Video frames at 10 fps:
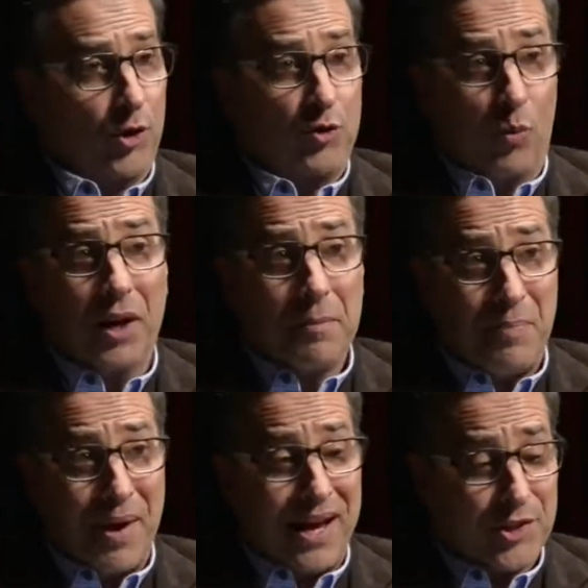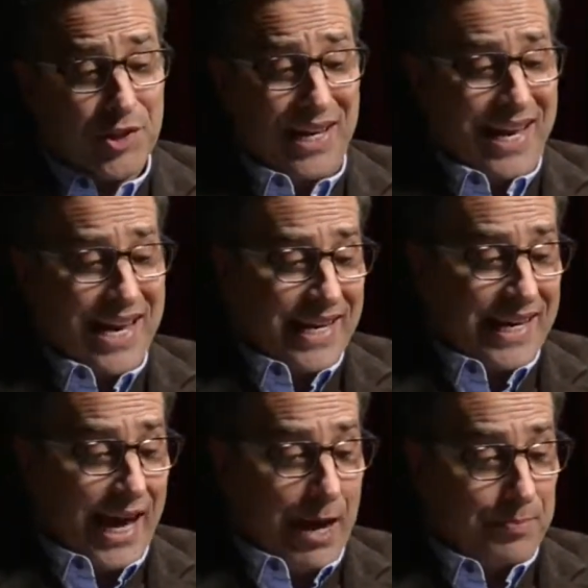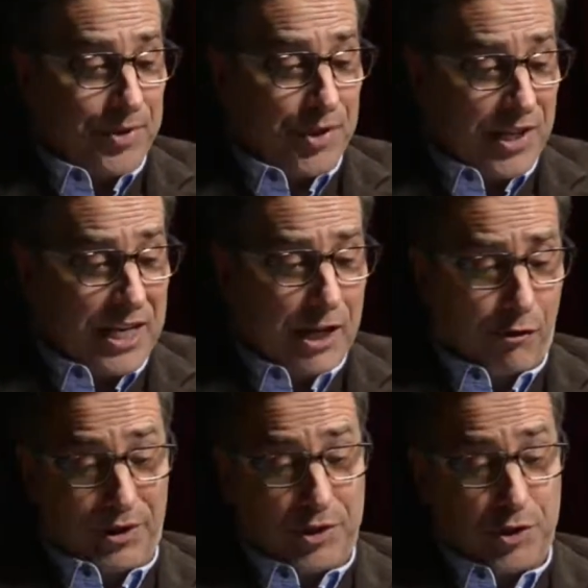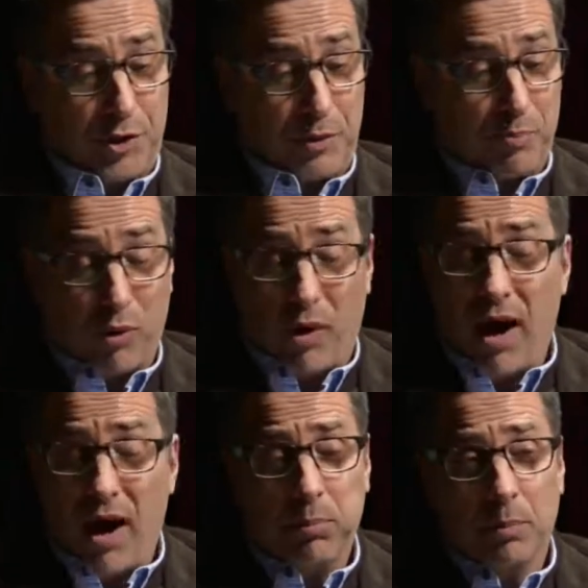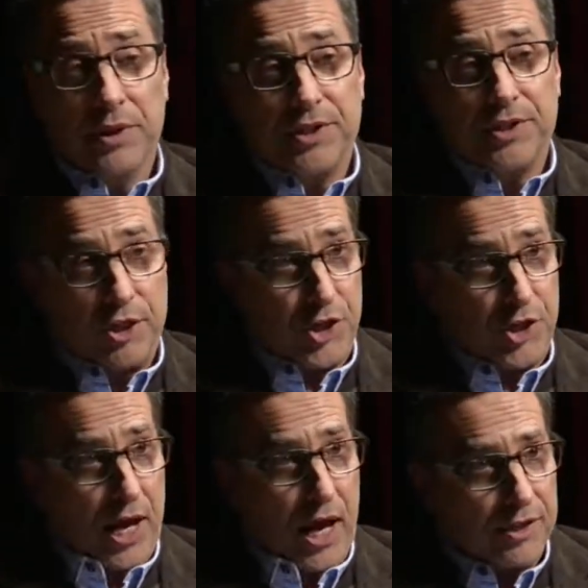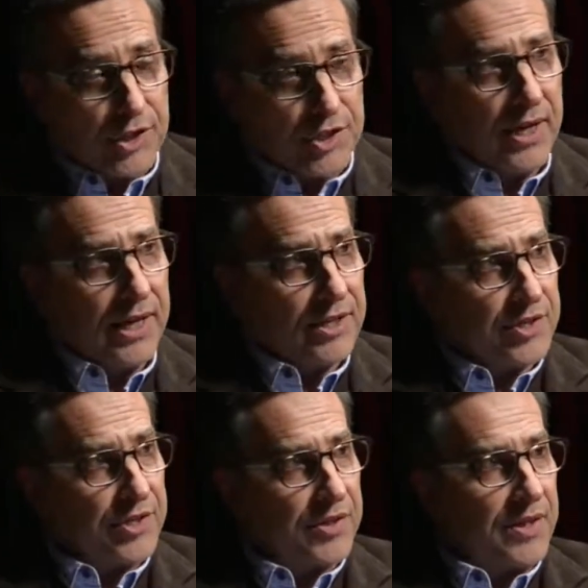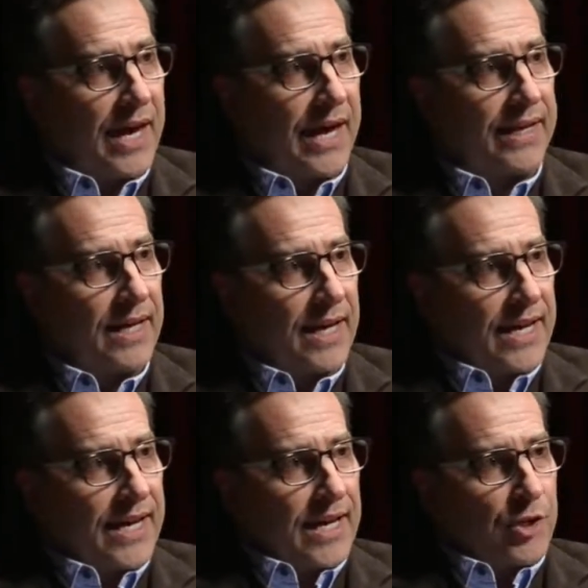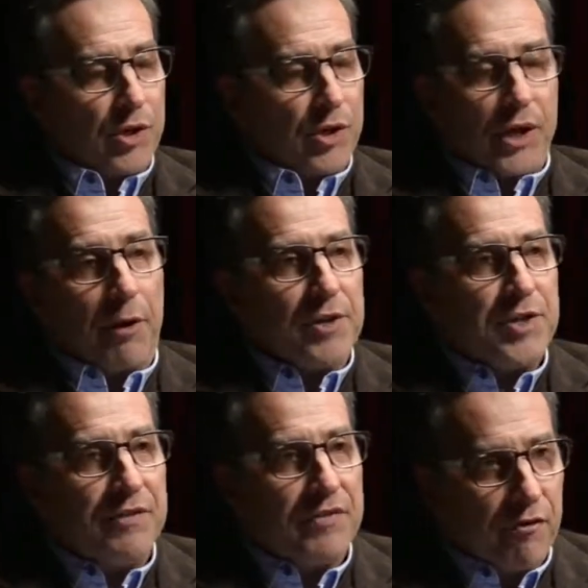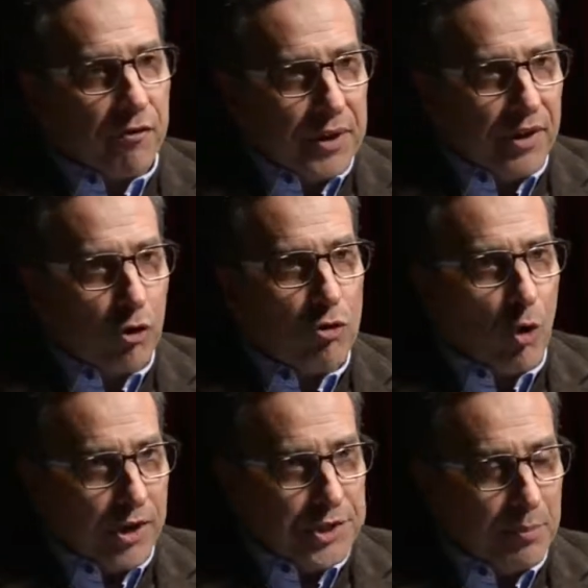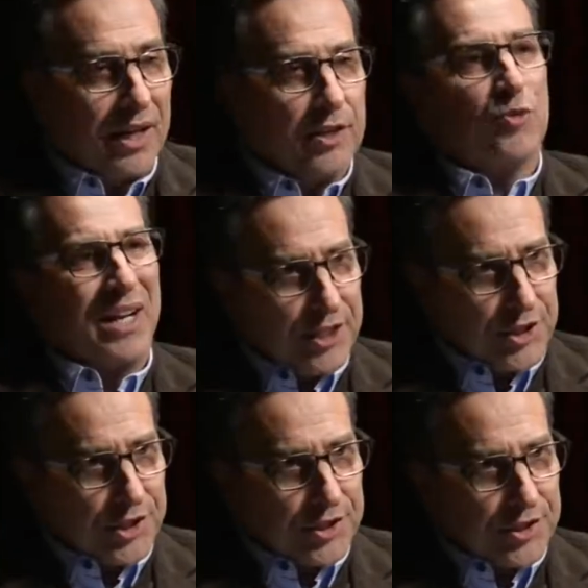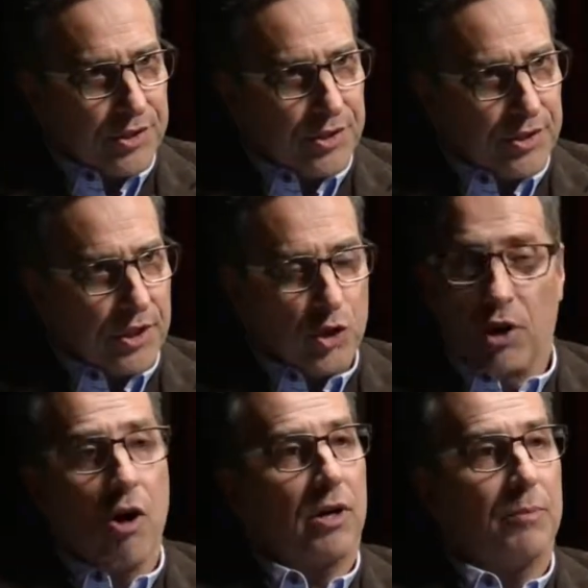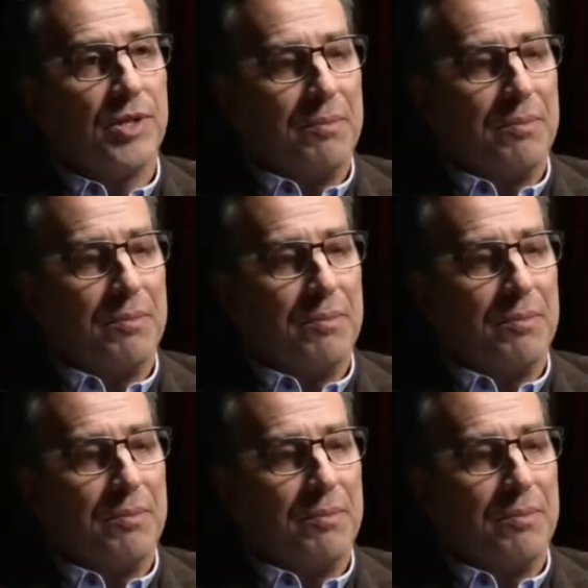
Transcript: So it's one of the best kept secrets. The problem with Teen Challenge is this, that you can't receive government funding or corporations funding because it's religious. Right. So it all comes in by donations.